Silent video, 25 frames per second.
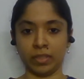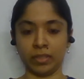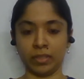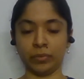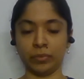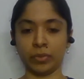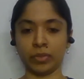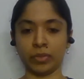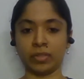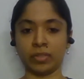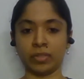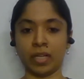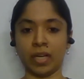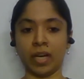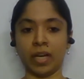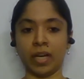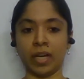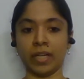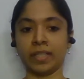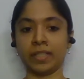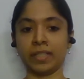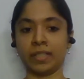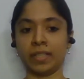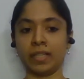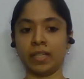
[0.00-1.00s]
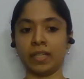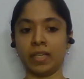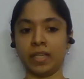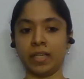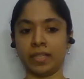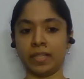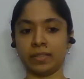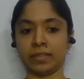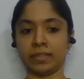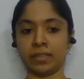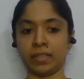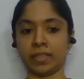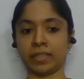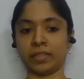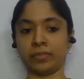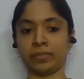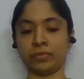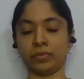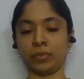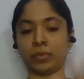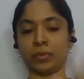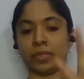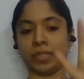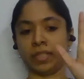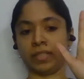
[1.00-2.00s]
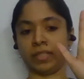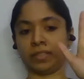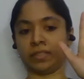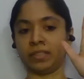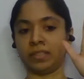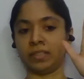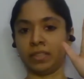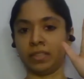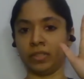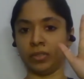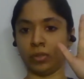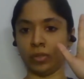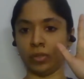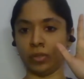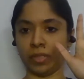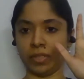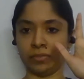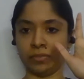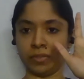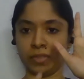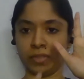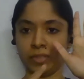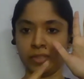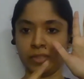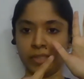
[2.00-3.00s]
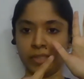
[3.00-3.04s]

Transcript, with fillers: It was, I realized, like, if you can see Oliver,